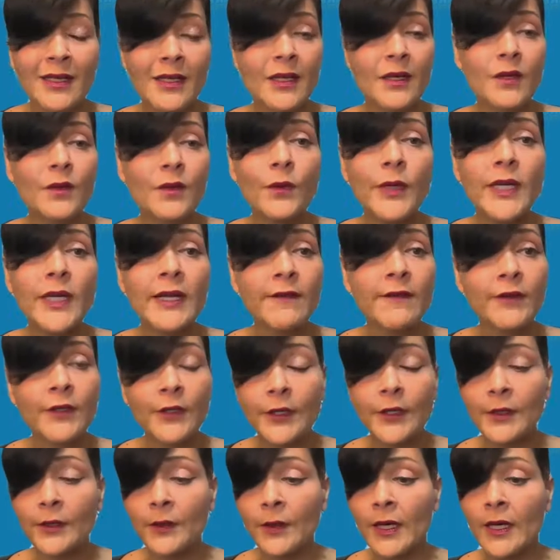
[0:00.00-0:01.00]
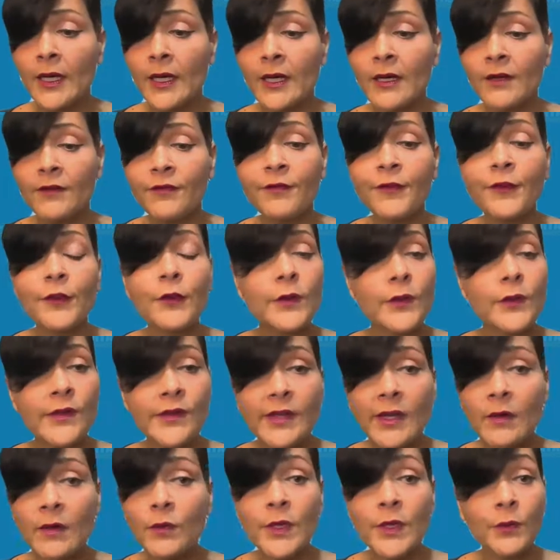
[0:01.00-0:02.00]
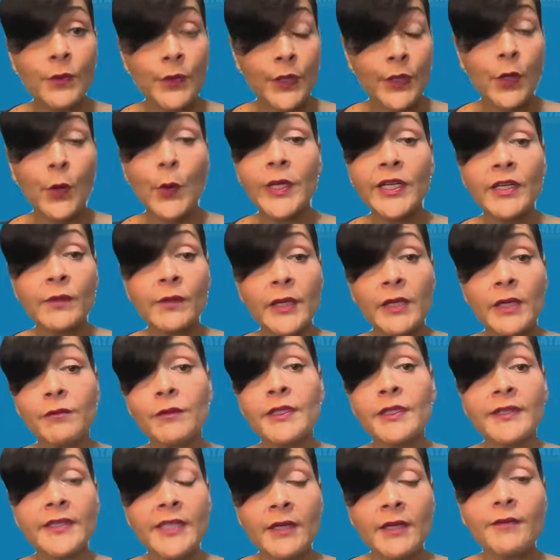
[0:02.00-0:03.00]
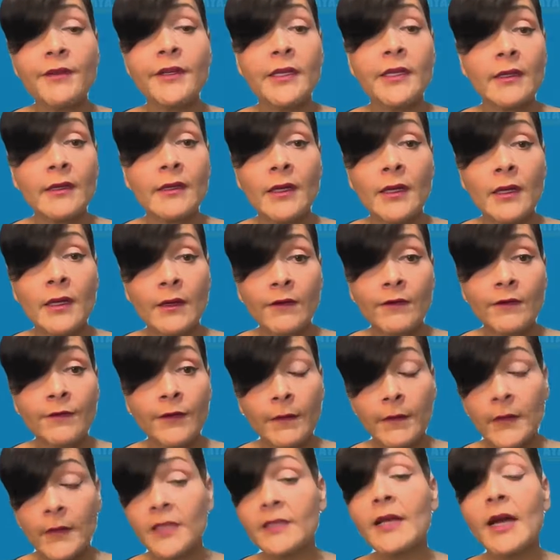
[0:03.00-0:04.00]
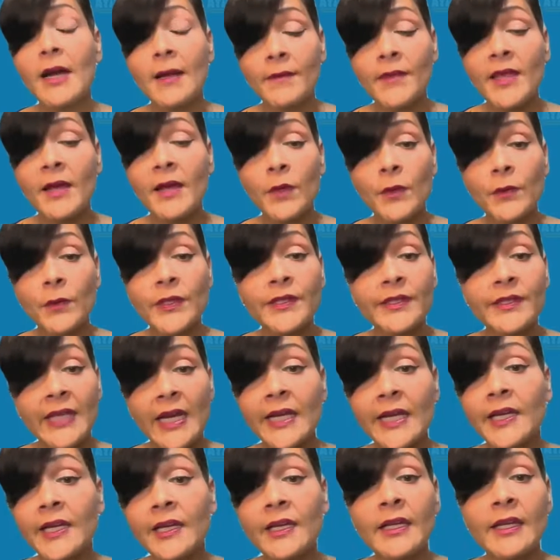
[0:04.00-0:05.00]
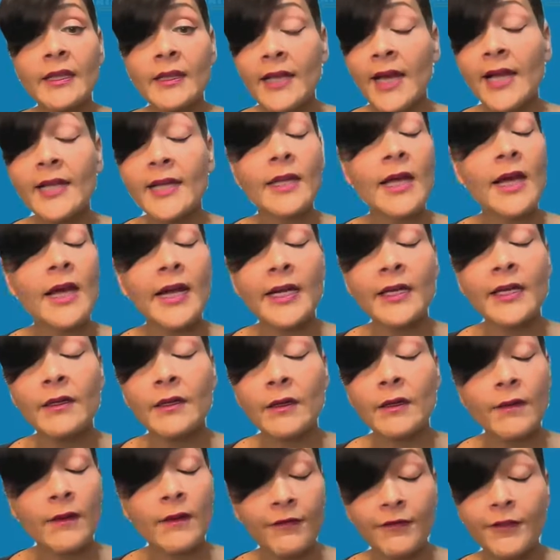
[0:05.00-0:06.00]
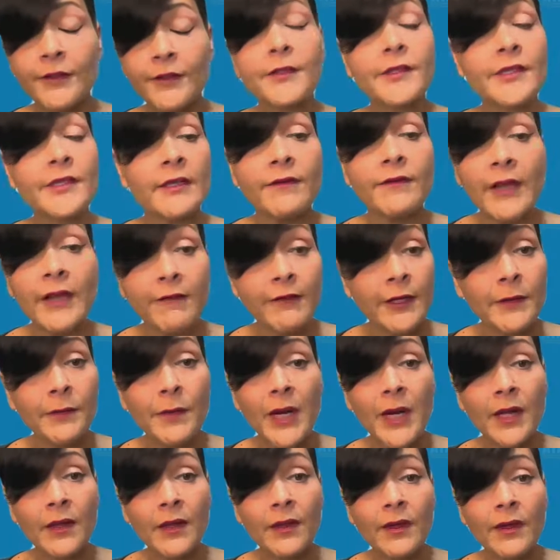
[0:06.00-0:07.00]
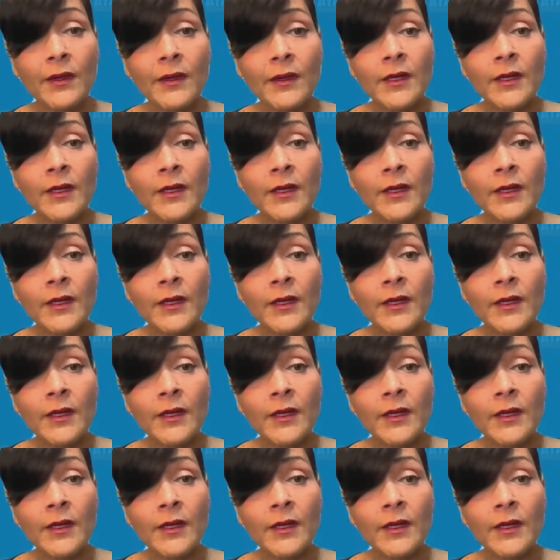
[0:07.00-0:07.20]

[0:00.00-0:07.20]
whatever foods that we were going to be receiving from the time that we were standing in that line, the first of every month,